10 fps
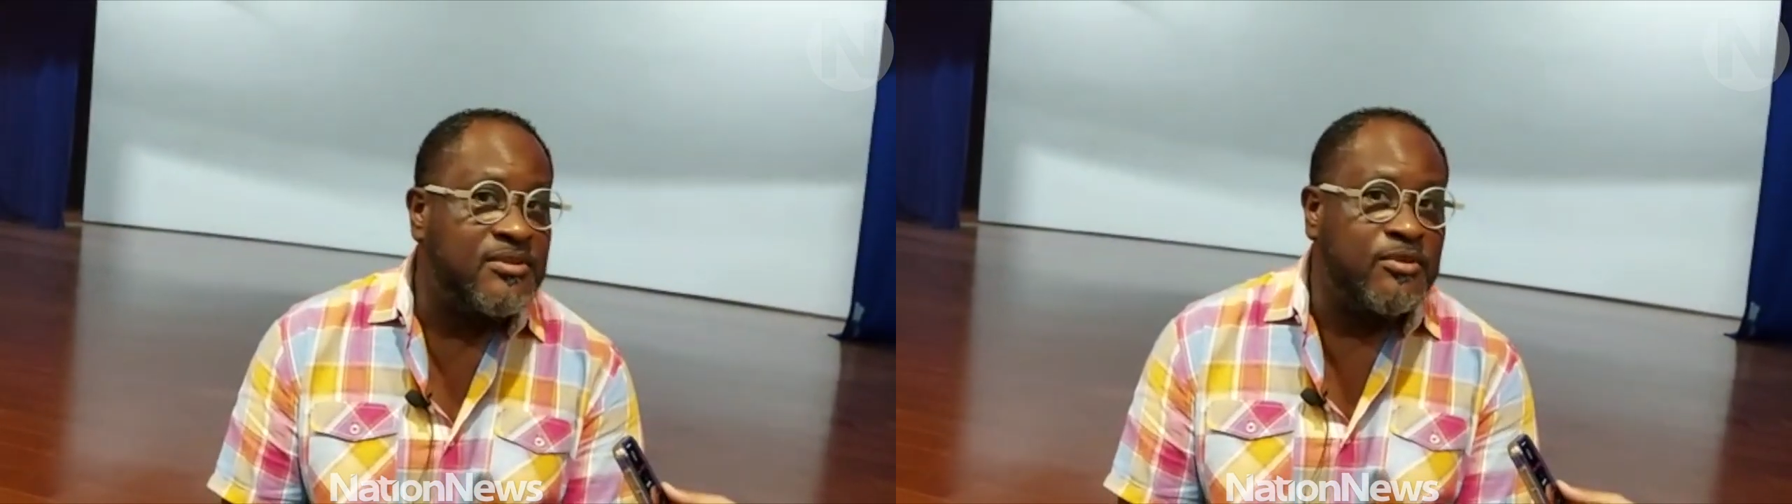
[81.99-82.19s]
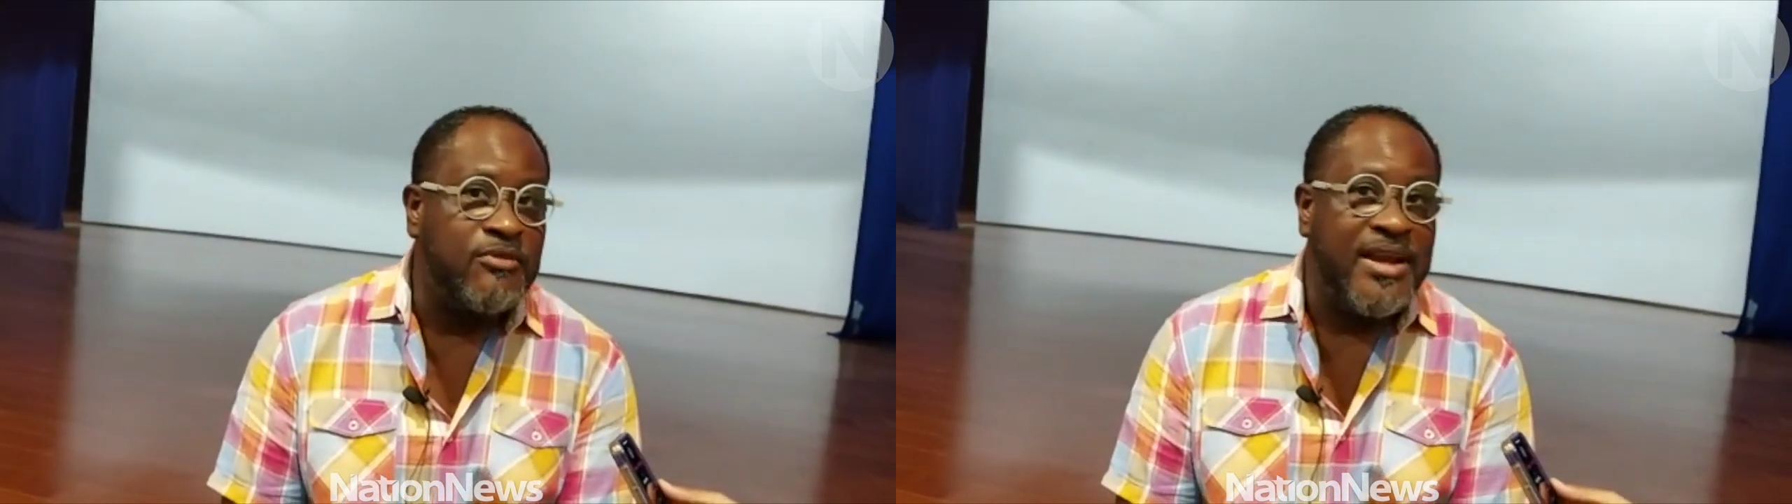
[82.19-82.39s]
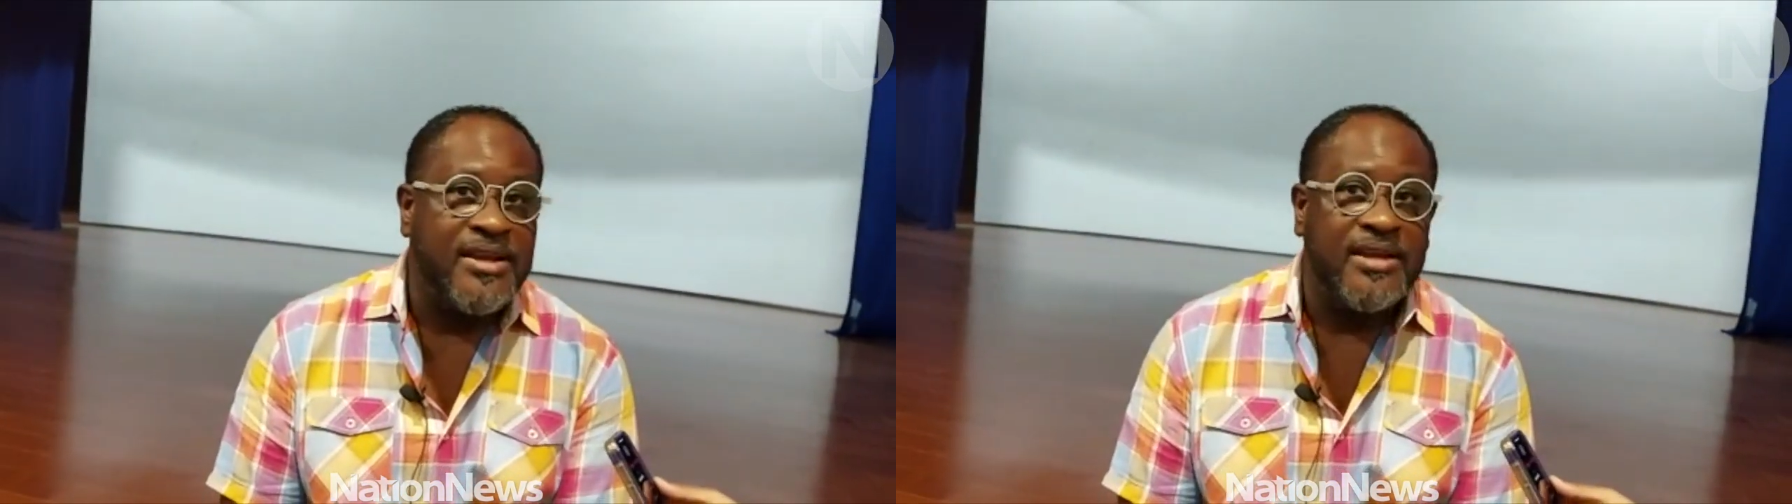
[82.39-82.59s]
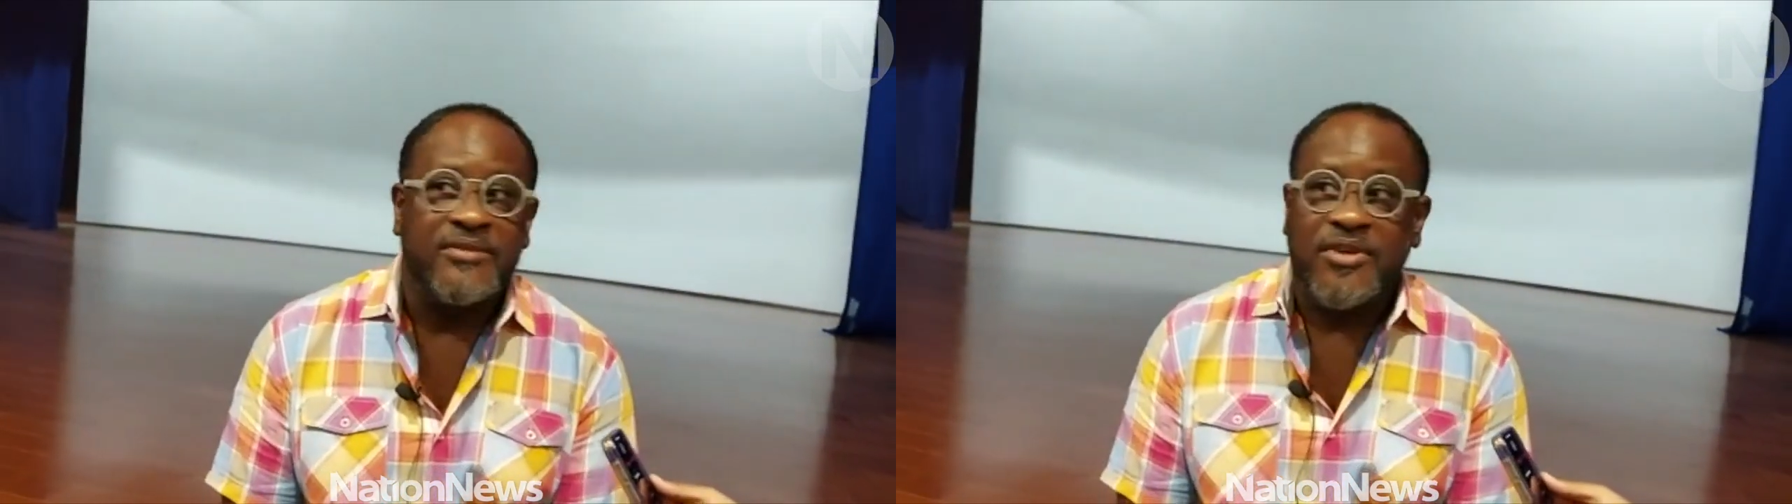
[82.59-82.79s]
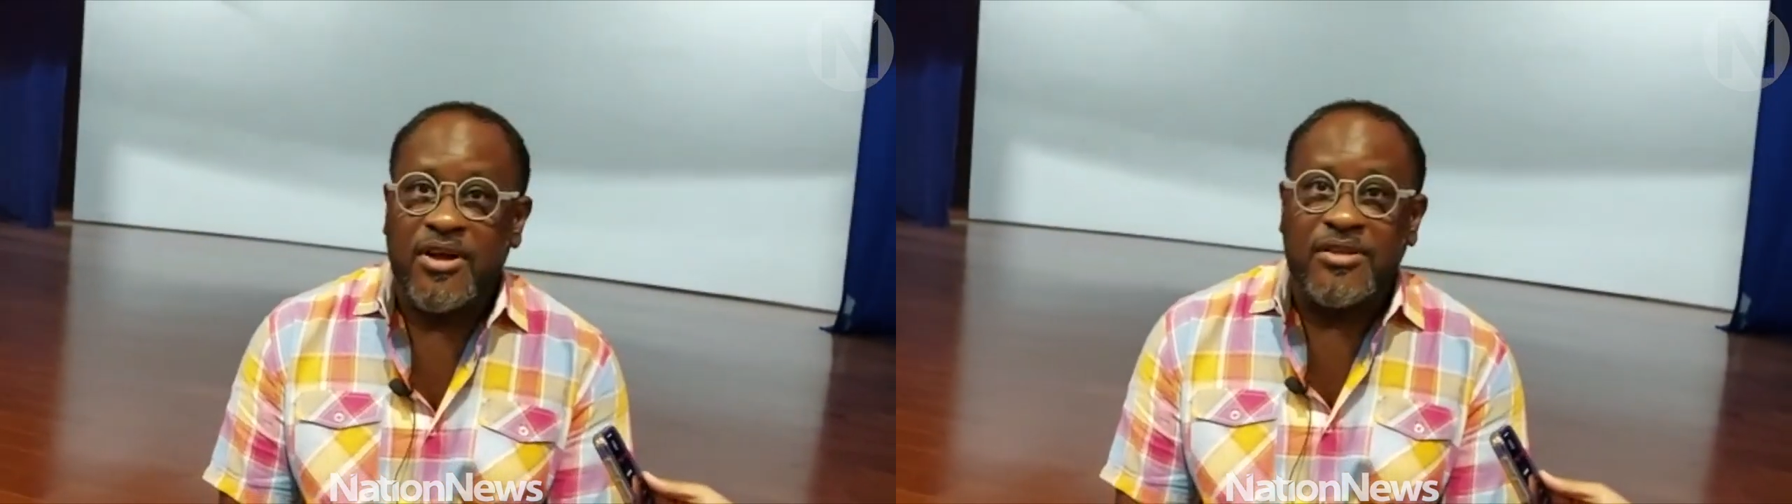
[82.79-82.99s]
The right kind
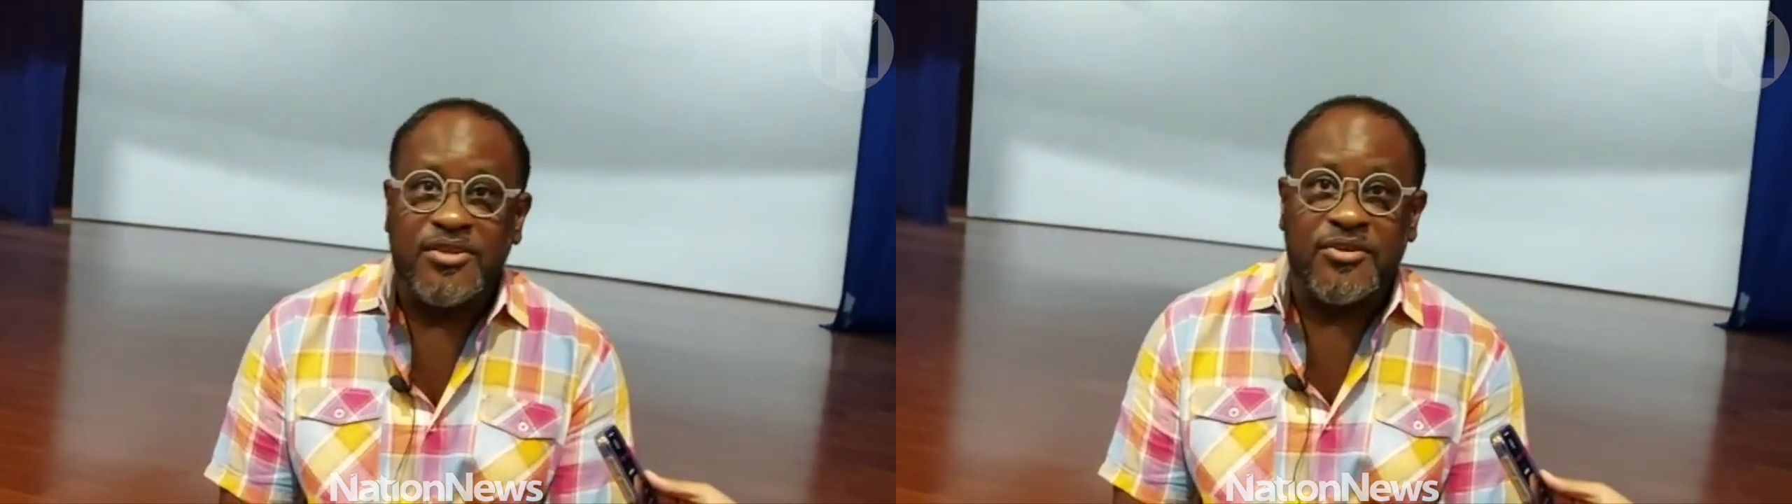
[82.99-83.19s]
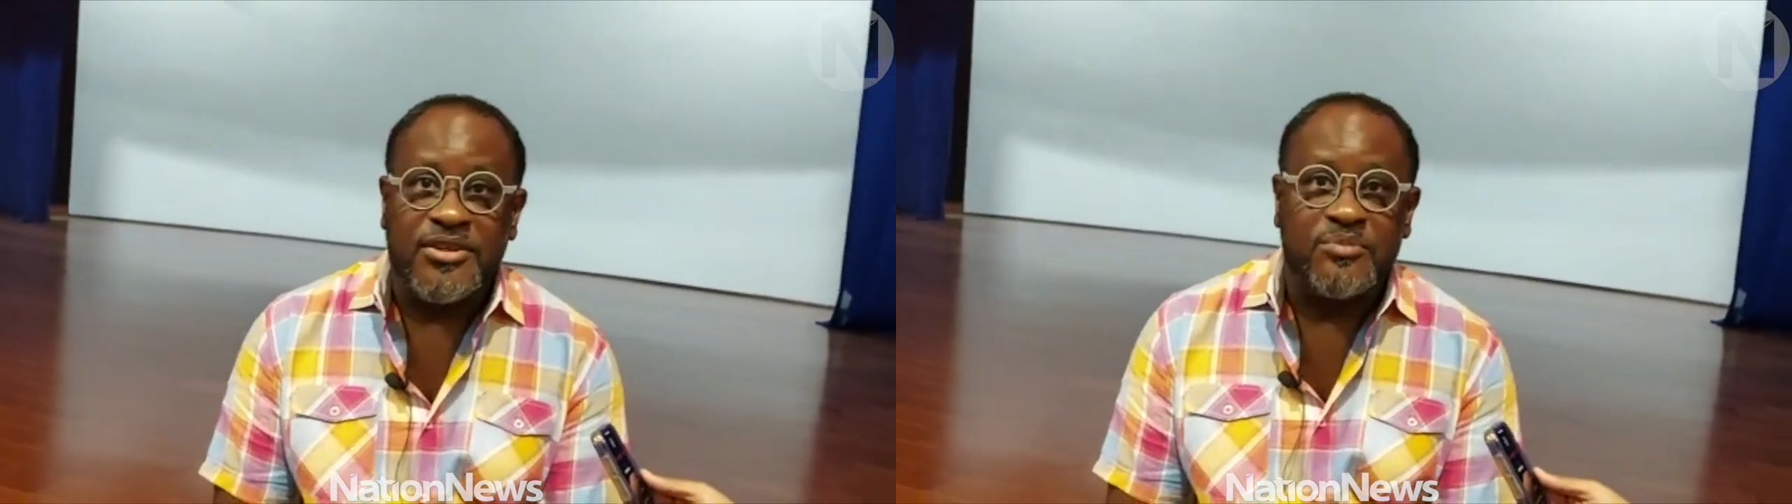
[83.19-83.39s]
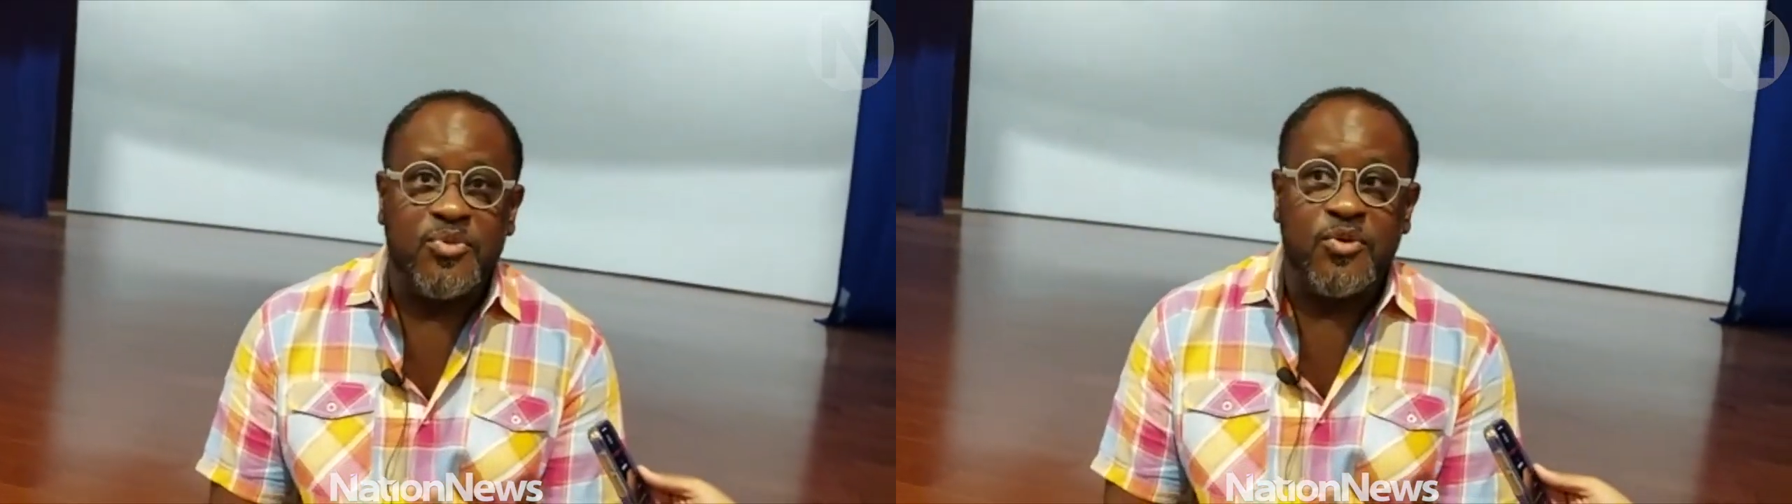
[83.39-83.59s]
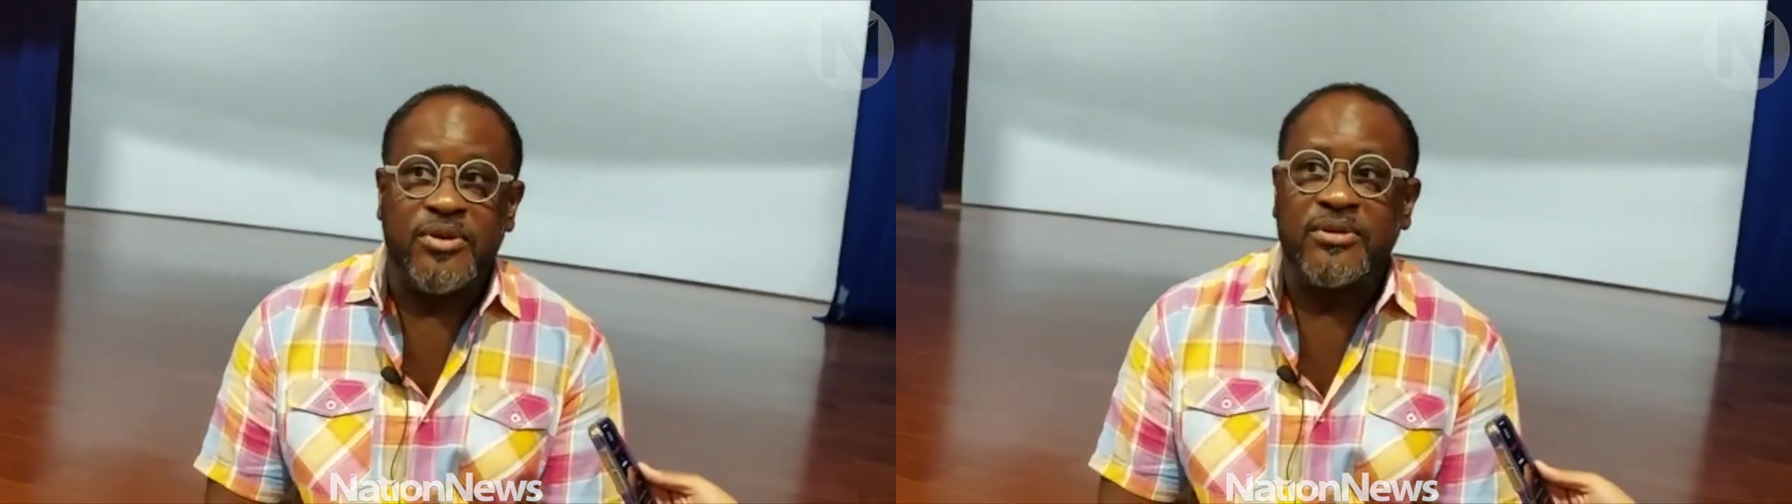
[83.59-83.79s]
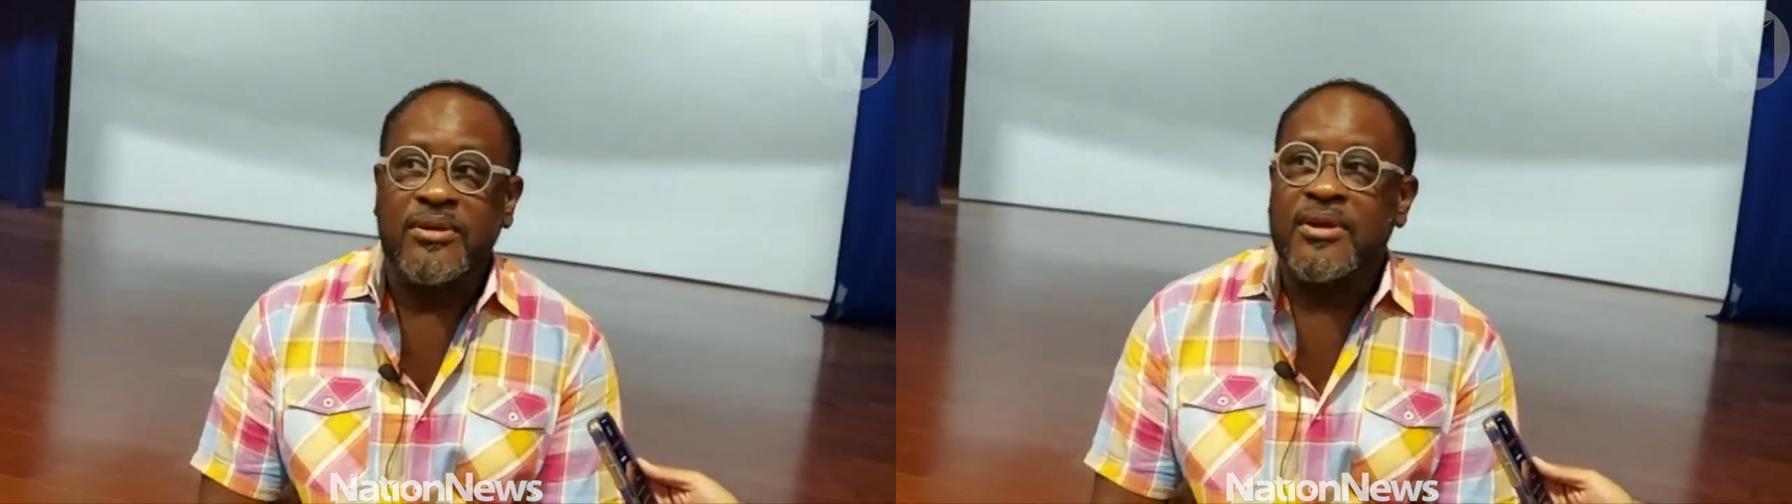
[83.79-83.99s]
of culture is important.